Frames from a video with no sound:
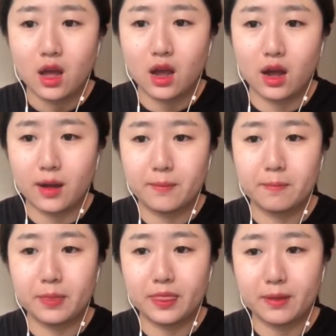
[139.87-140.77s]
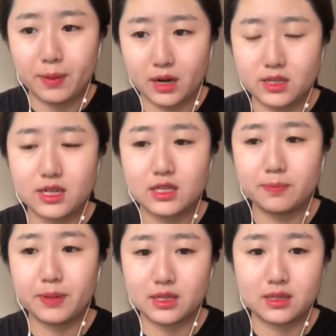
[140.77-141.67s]

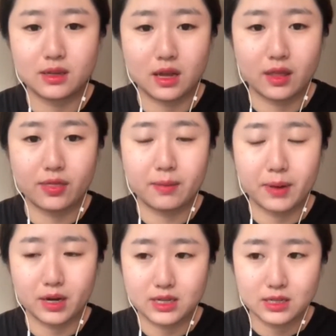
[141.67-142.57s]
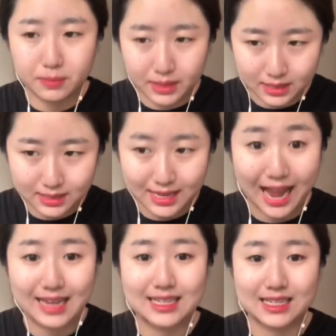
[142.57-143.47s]
The participants
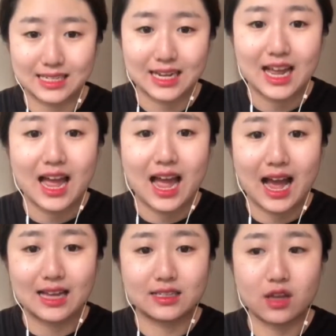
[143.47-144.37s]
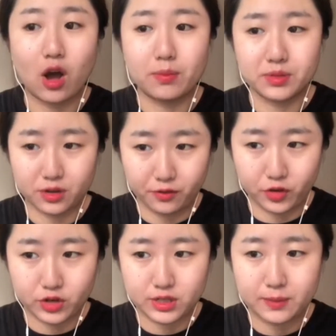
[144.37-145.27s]
acted as
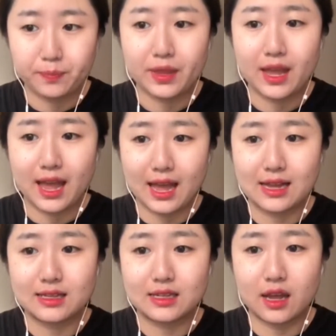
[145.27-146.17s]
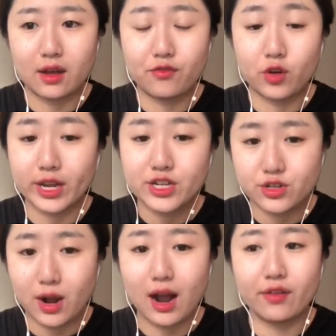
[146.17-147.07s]
observers, and for each
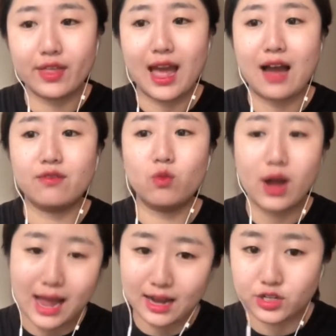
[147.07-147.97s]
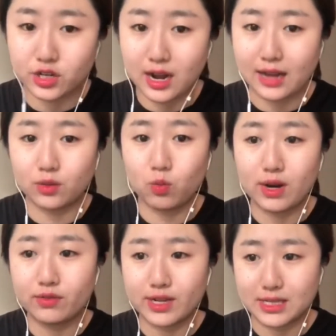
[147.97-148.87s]
trial they have one actor and
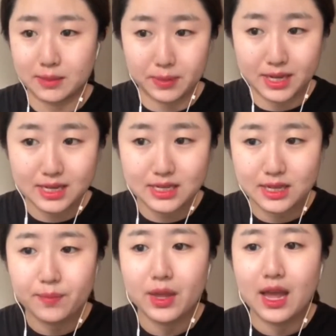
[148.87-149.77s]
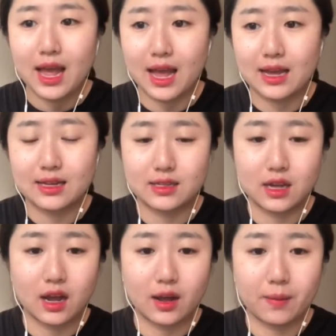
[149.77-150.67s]
one recipient, and
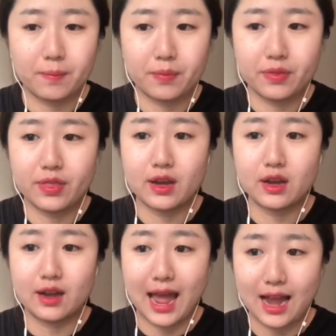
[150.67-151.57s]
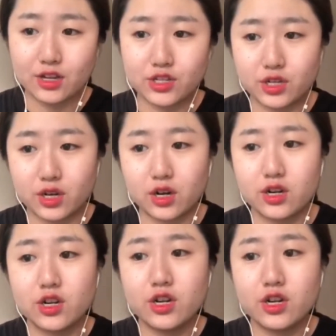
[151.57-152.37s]
the actor